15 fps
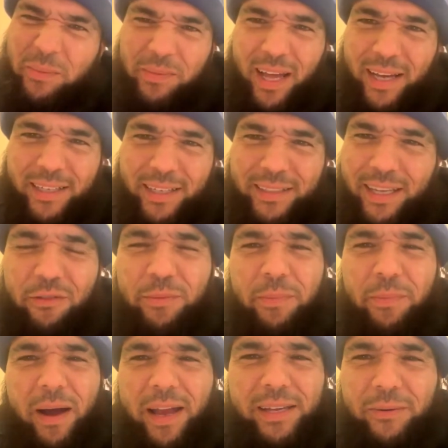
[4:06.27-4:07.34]
Like
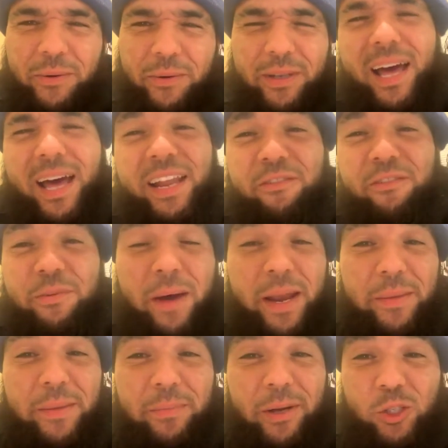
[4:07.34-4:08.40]
everybody, well, not
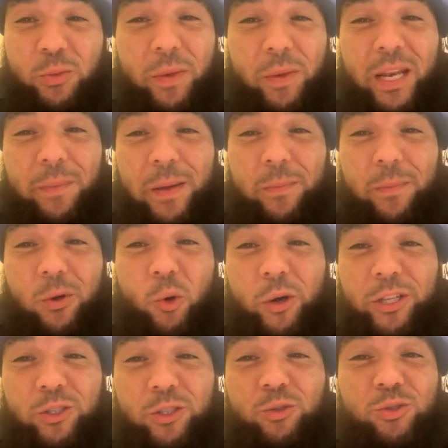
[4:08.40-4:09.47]
everybody, but too many people
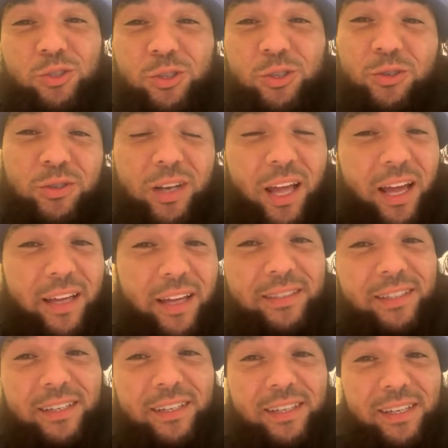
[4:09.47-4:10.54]
quit too soon. Like,
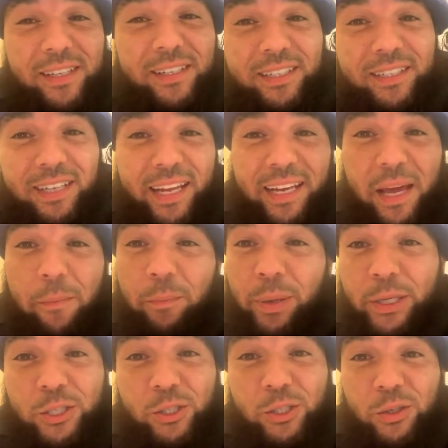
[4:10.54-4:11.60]
like that
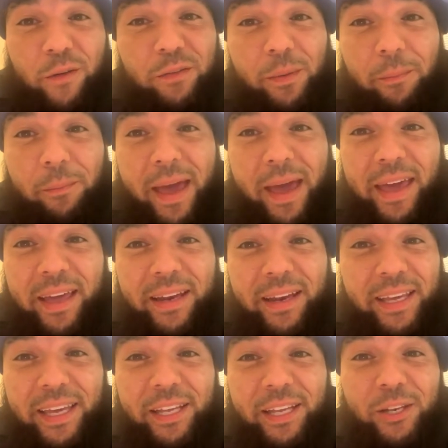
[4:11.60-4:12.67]
picture of the
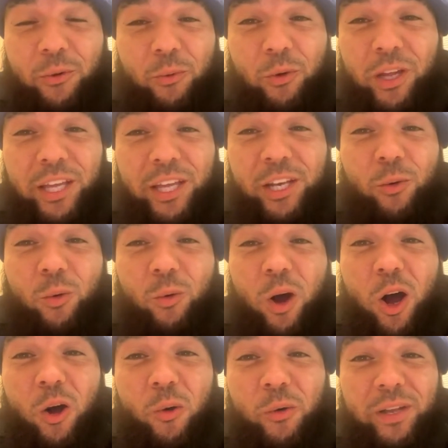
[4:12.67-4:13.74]
man hitting a, hitting a
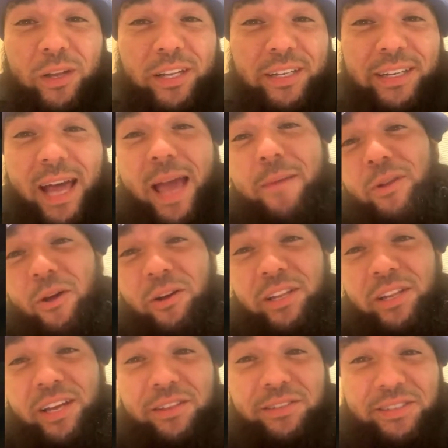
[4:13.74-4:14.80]
wall with the diamond
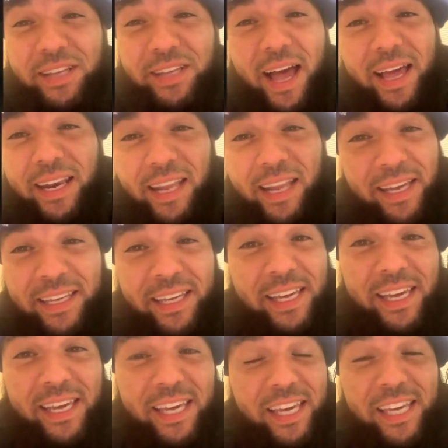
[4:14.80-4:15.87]
on the other side. Like,
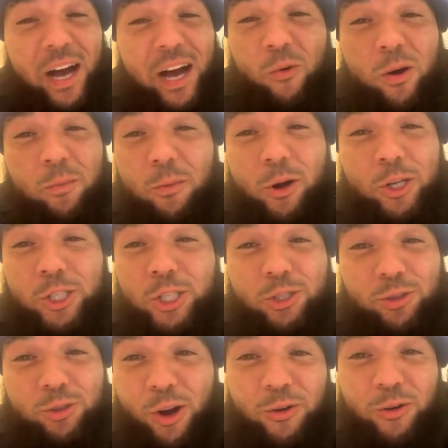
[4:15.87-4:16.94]
he got one more stroke.